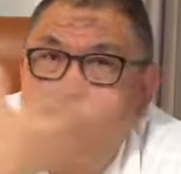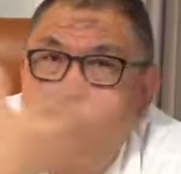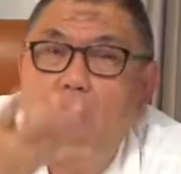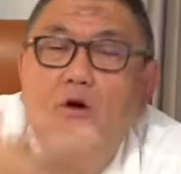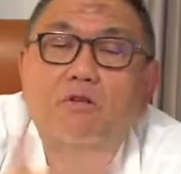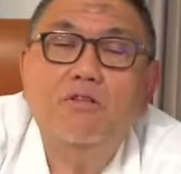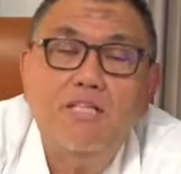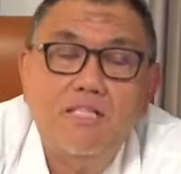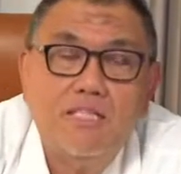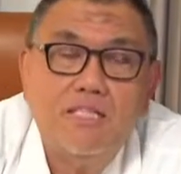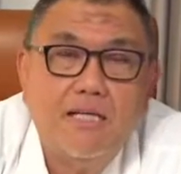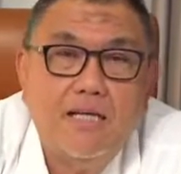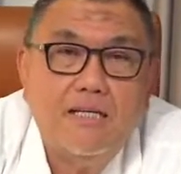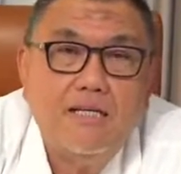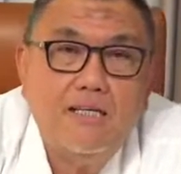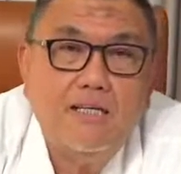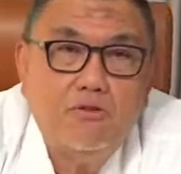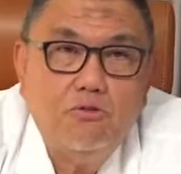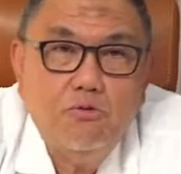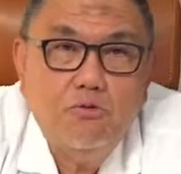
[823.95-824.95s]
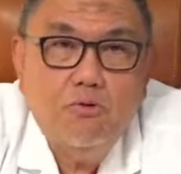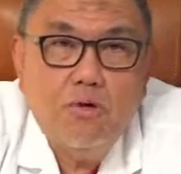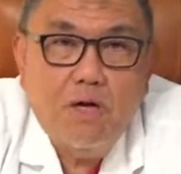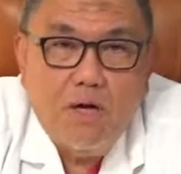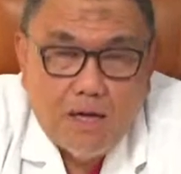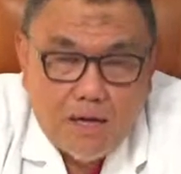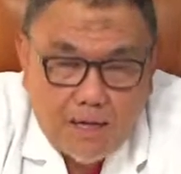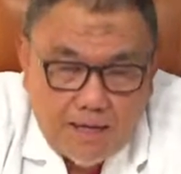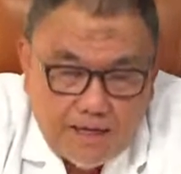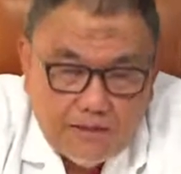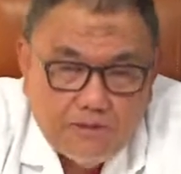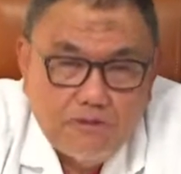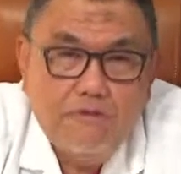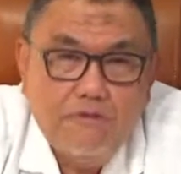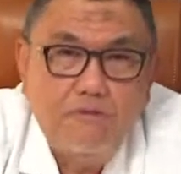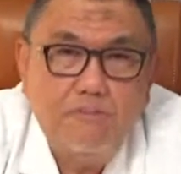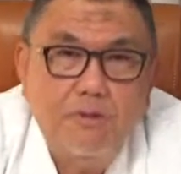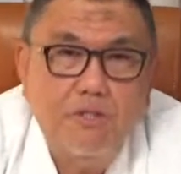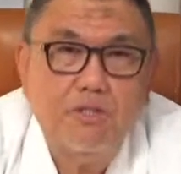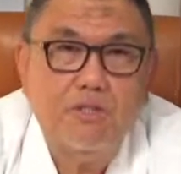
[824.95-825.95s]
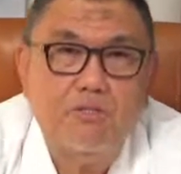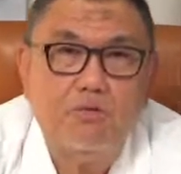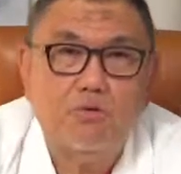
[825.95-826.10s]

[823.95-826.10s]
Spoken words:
all this can lead to atrial fibrillation.